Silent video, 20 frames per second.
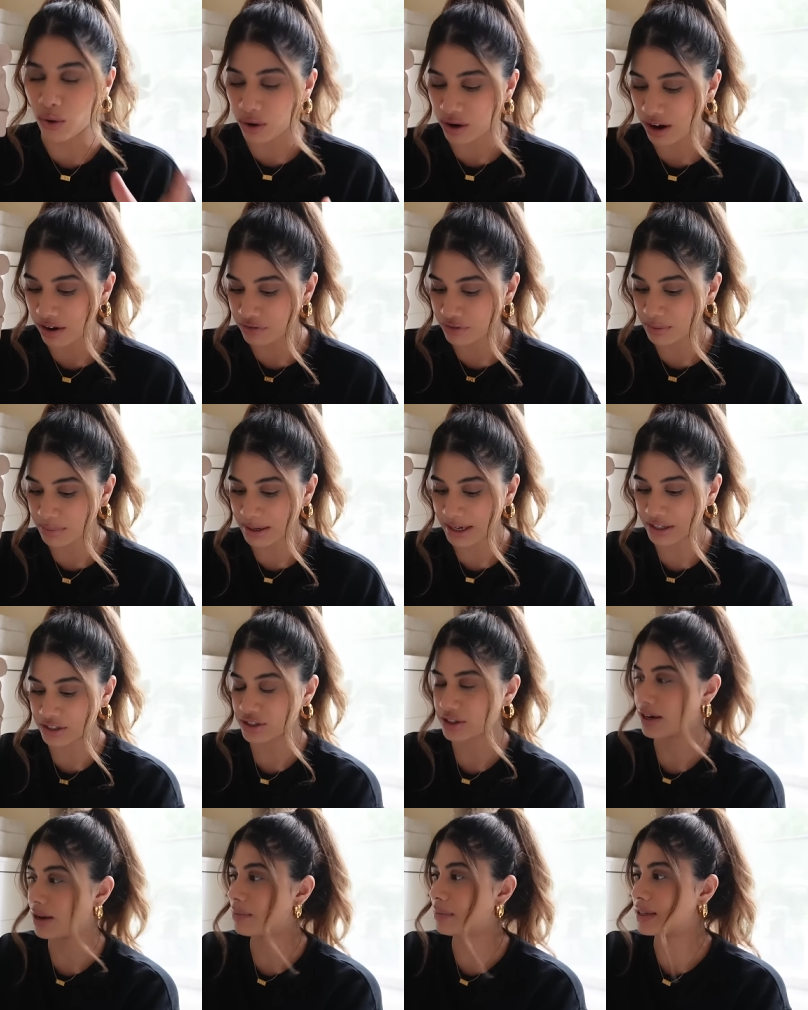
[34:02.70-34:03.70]
all are from
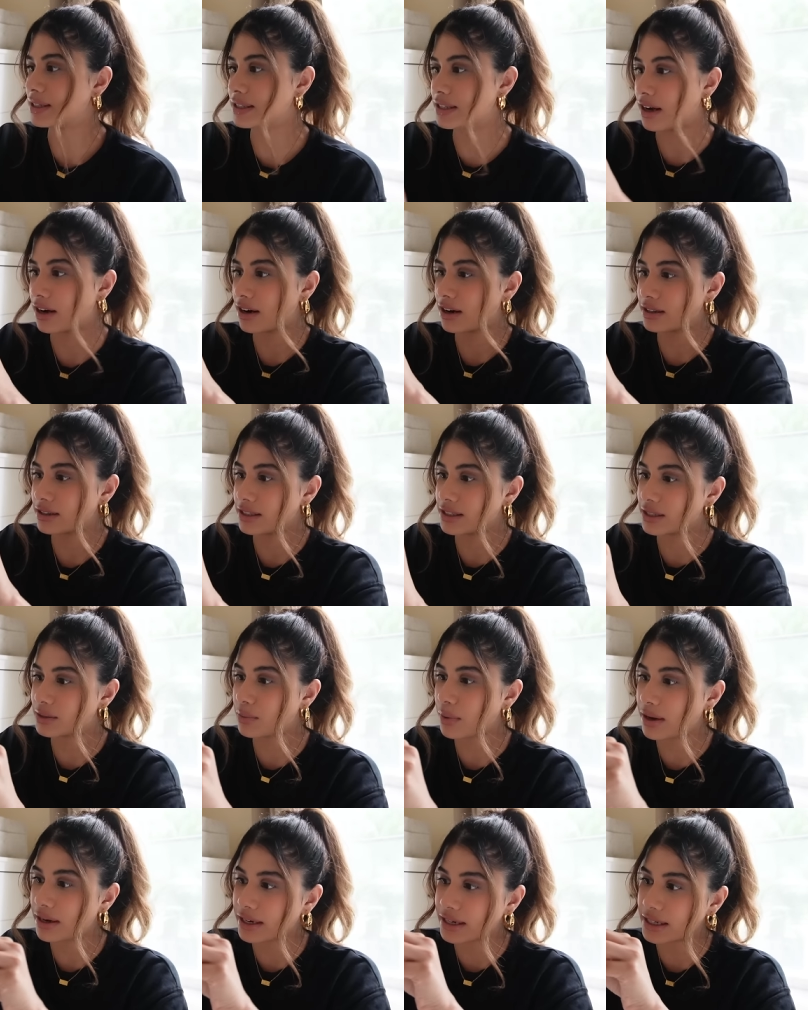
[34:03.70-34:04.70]
h&m and zara this
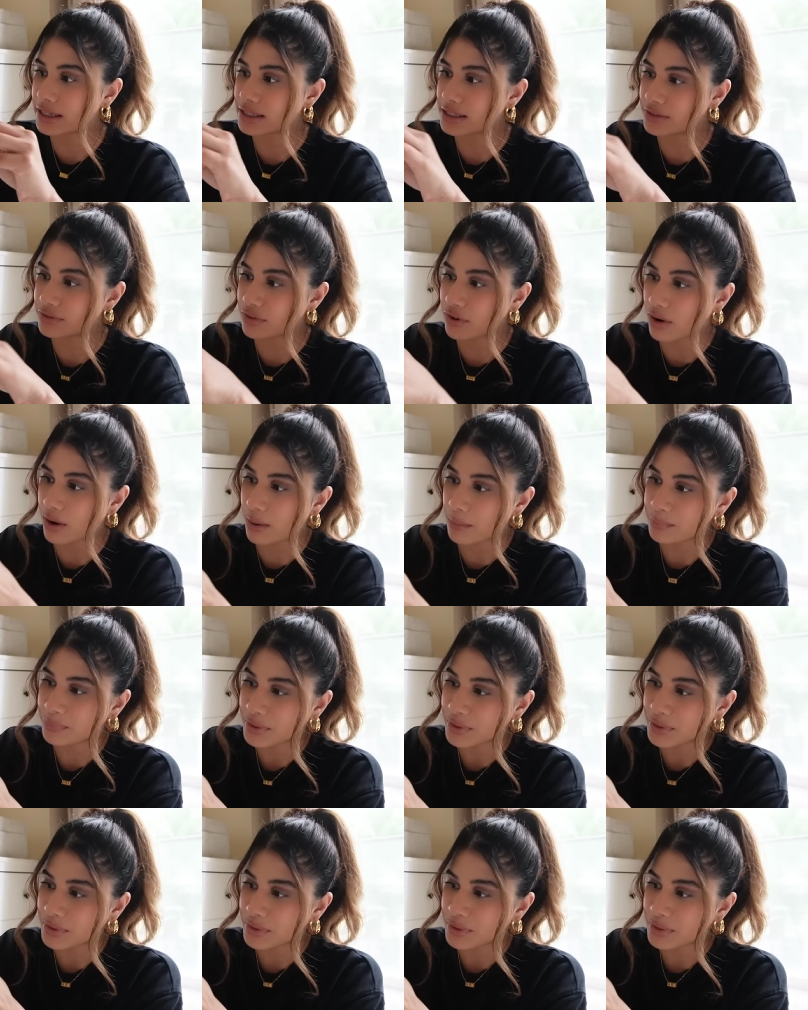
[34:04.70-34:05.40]
one is from